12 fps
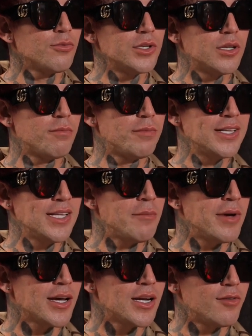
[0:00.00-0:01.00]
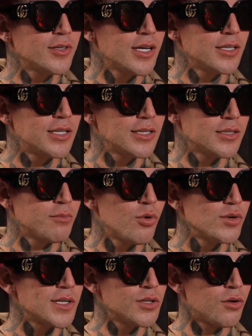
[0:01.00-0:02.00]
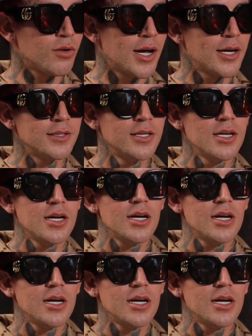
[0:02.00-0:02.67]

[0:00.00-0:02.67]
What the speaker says: with the pandemic and everything, things are mostly online.